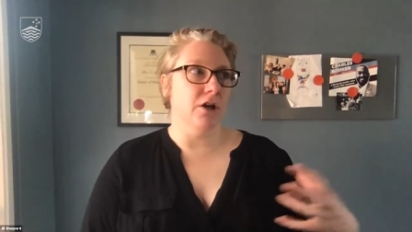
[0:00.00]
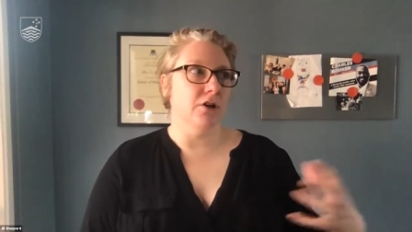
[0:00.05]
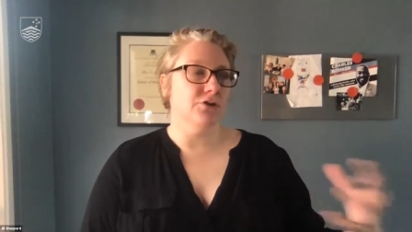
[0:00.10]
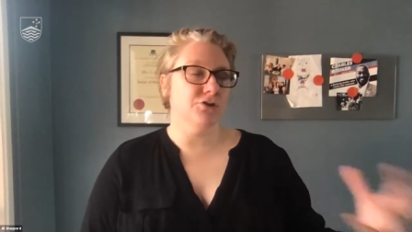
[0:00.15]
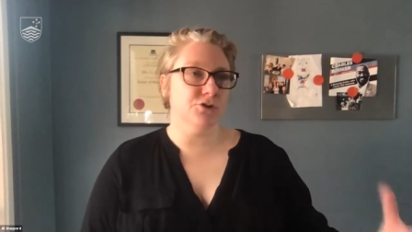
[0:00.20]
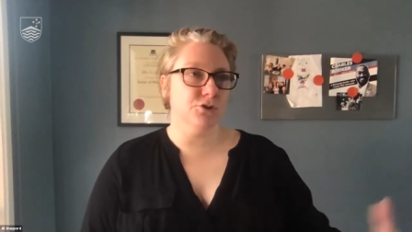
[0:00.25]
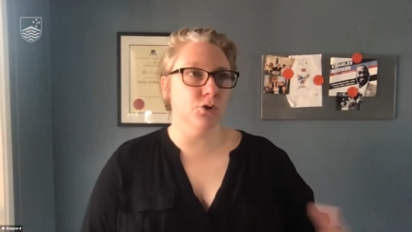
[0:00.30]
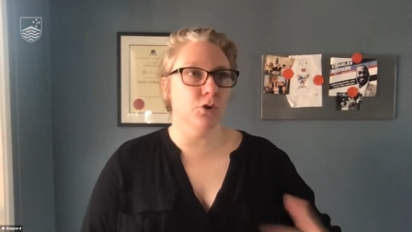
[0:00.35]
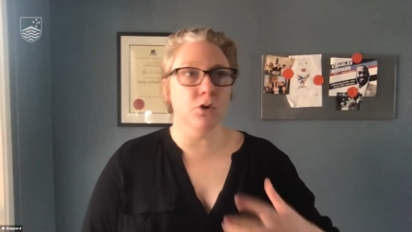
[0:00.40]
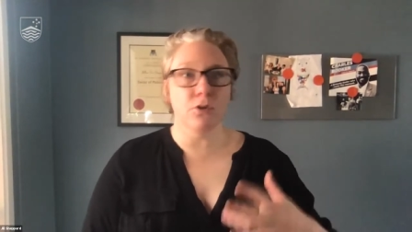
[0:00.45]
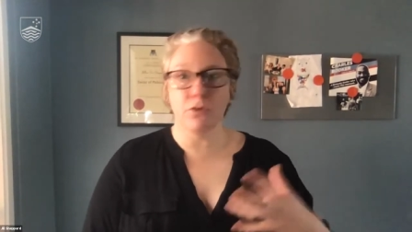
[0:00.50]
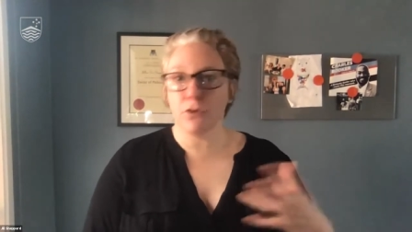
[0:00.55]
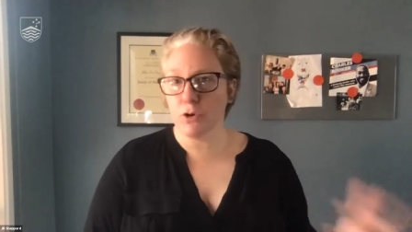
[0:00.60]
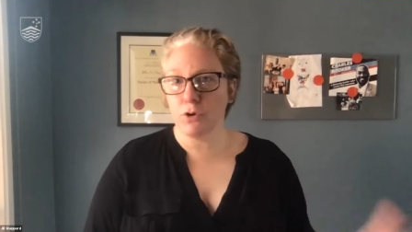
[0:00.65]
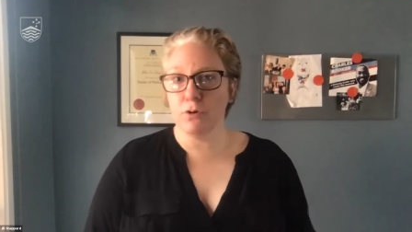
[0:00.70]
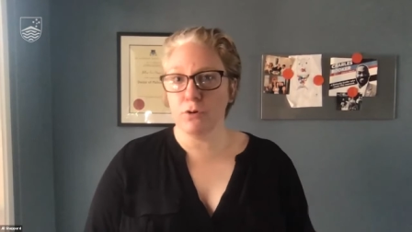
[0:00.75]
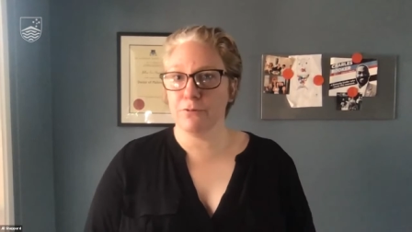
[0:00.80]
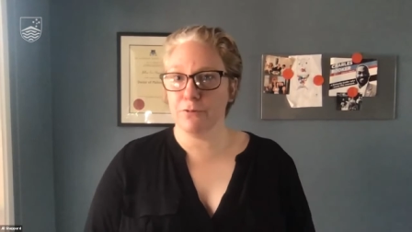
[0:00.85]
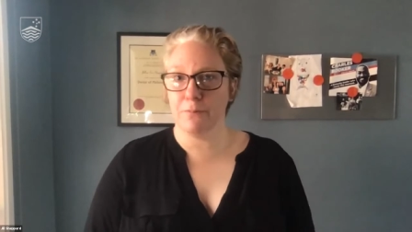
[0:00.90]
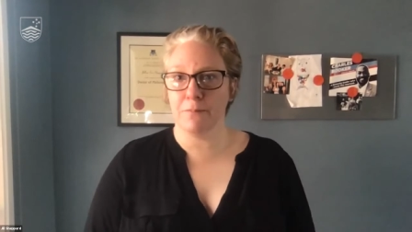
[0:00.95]
sort the
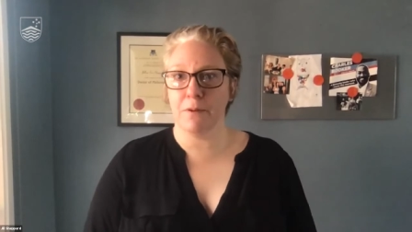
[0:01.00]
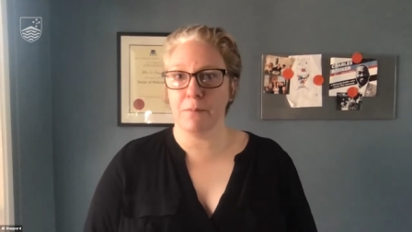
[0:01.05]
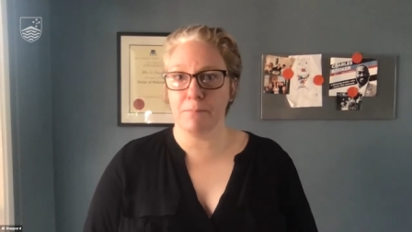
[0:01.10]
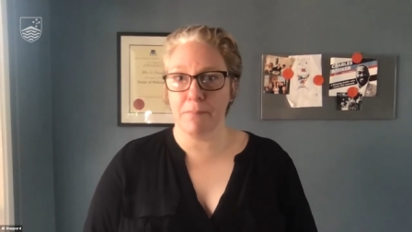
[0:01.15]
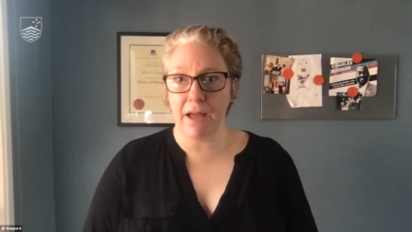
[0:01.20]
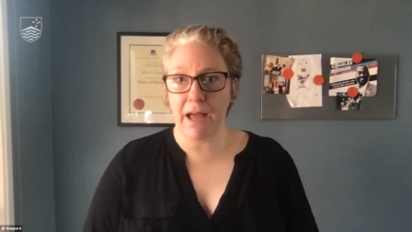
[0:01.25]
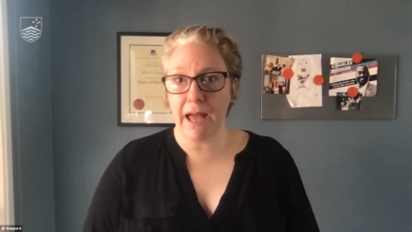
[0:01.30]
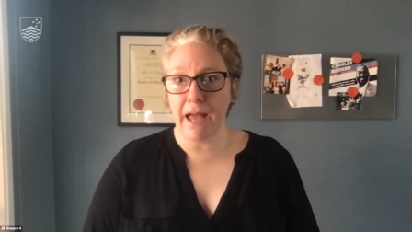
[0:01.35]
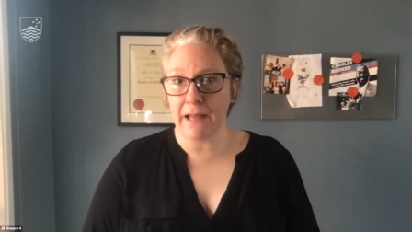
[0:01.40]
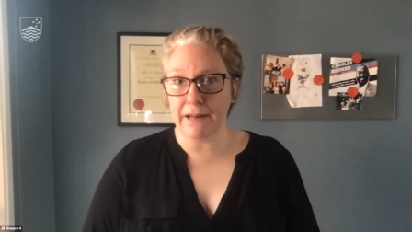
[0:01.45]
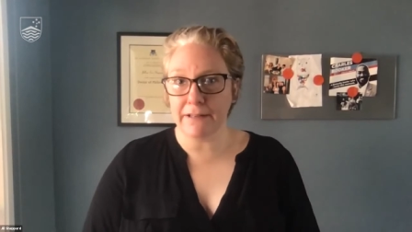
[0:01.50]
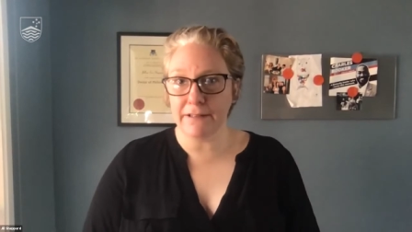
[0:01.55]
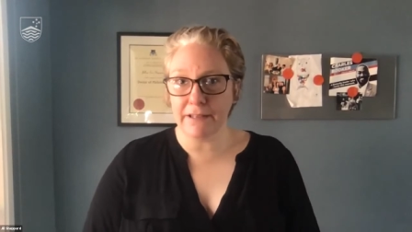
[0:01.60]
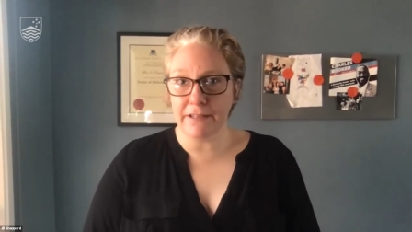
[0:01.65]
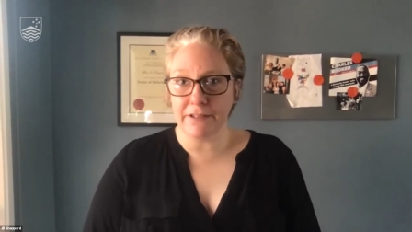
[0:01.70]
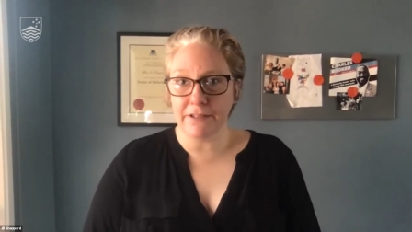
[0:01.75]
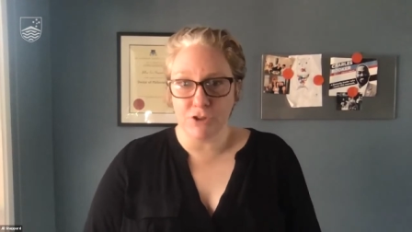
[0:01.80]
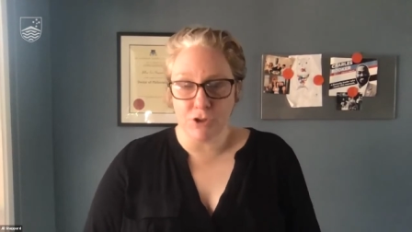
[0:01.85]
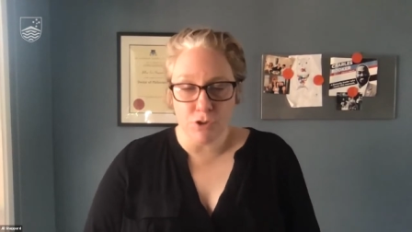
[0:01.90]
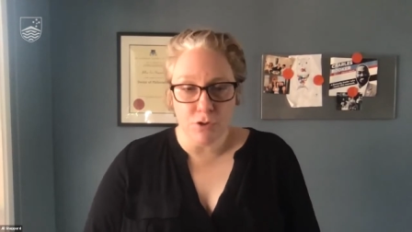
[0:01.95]
good from the bad
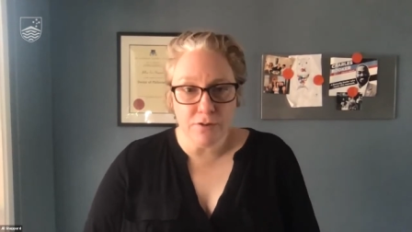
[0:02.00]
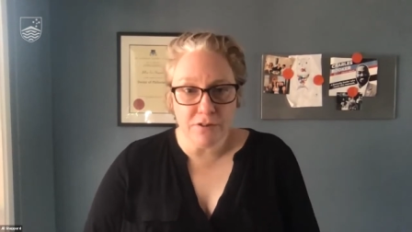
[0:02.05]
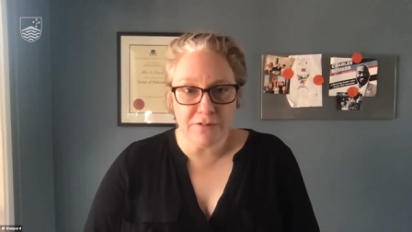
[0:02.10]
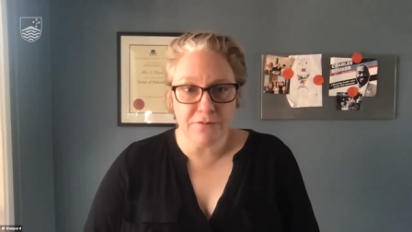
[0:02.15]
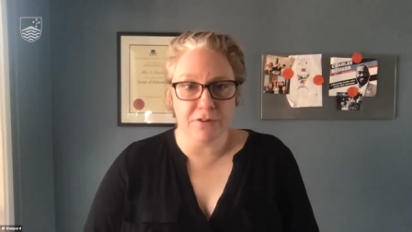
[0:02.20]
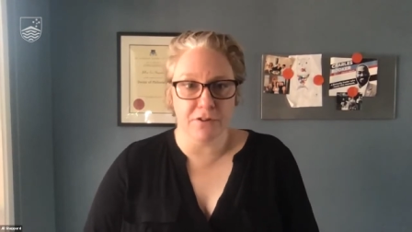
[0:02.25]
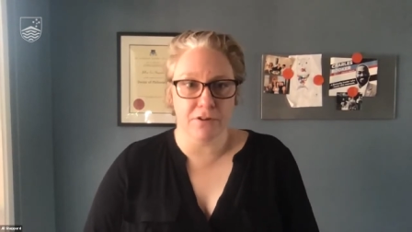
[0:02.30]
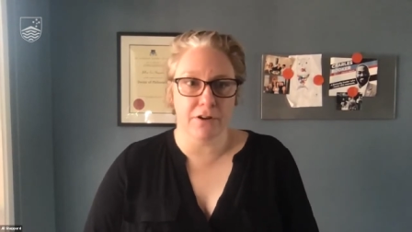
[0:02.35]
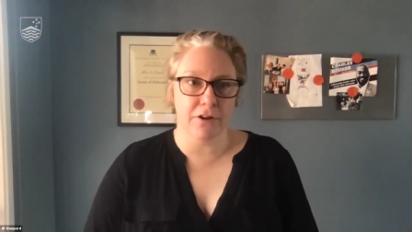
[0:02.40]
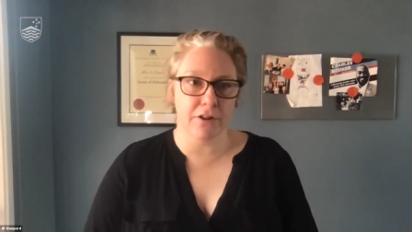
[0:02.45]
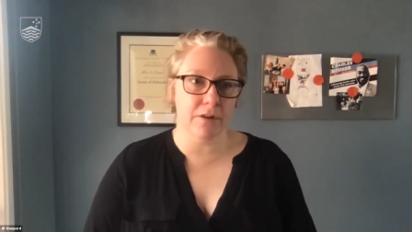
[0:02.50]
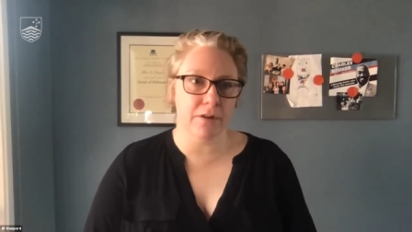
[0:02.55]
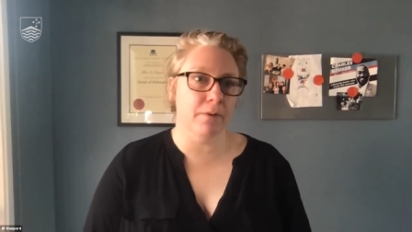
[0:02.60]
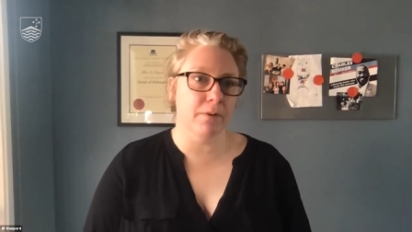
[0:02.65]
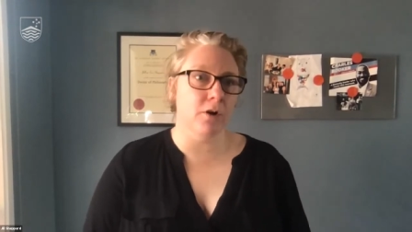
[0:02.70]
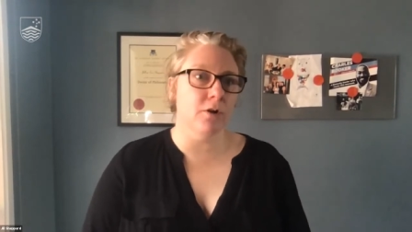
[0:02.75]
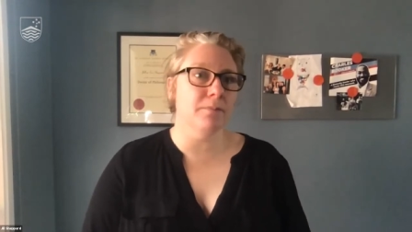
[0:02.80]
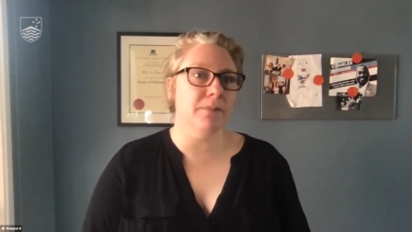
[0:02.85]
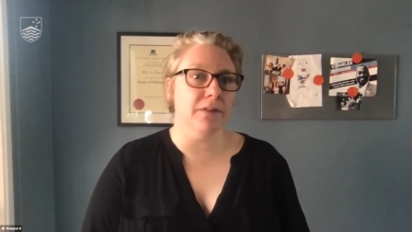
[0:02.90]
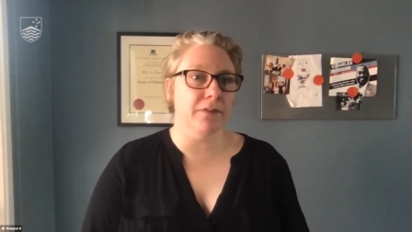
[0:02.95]
is useful. And at the
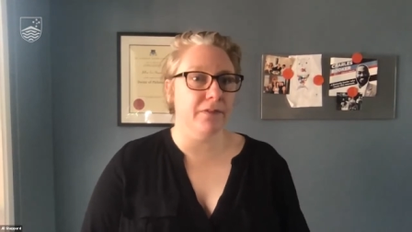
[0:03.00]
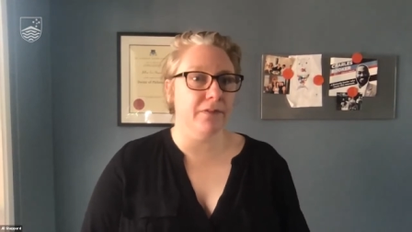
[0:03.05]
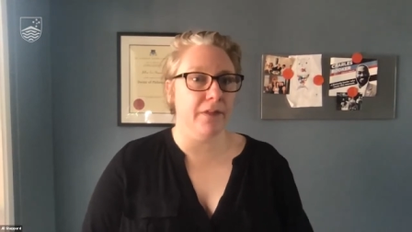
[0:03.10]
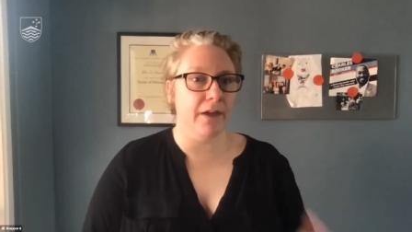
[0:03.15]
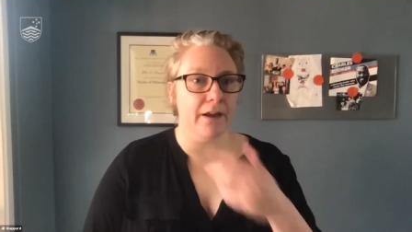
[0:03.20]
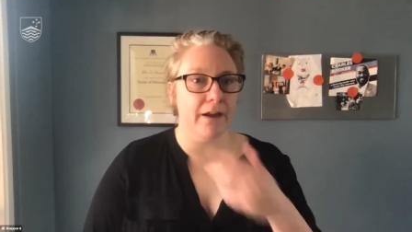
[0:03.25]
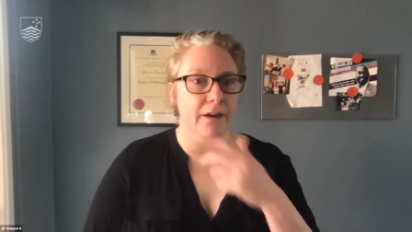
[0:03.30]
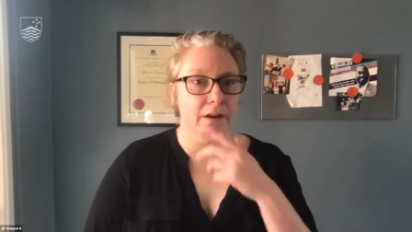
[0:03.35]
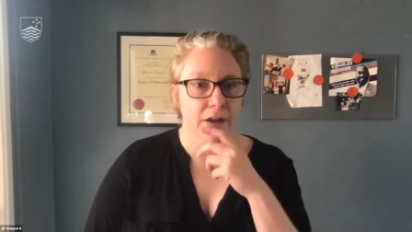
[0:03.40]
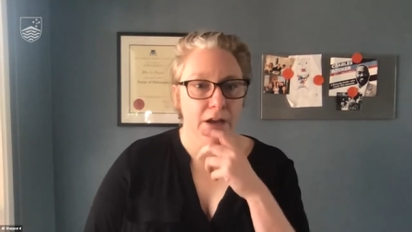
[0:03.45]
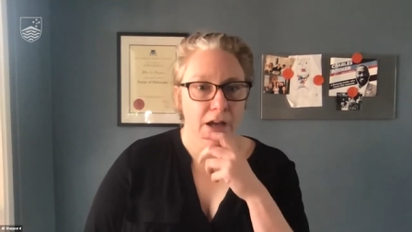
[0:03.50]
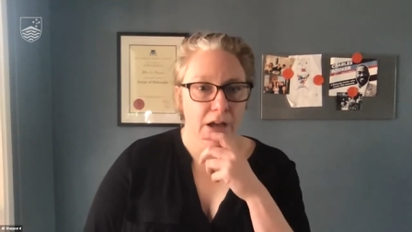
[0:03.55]
moment, that